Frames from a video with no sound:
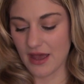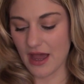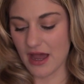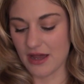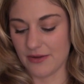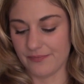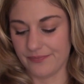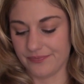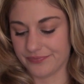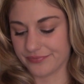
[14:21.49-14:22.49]

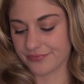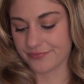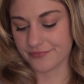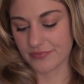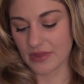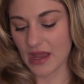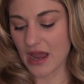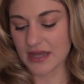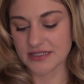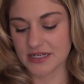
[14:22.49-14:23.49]

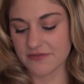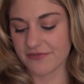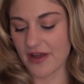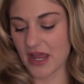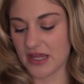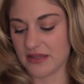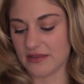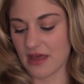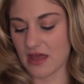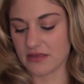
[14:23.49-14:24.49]
I didn't find
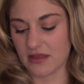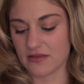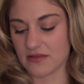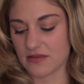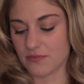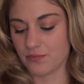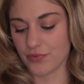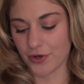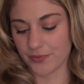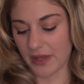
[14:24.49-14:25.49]
that this
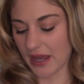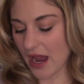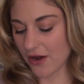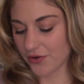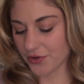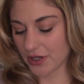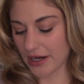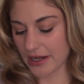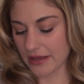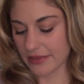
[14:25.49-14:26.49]
broke me out or
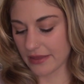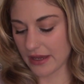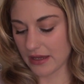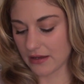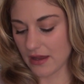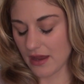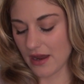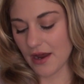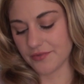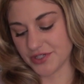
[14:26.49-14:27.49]
anything.
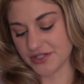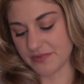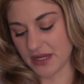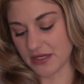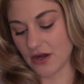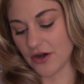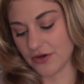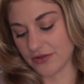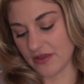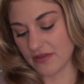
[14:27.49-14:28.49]
I'm just making,
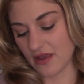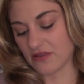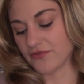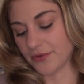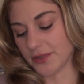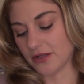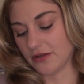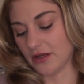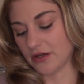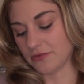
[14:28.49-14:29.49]
this says
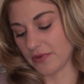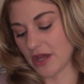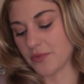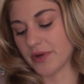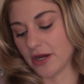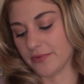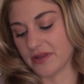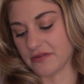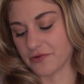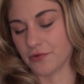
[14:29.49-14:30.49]
formulated without
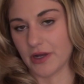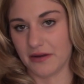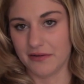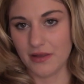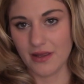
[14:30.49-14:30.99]
parabens or oil.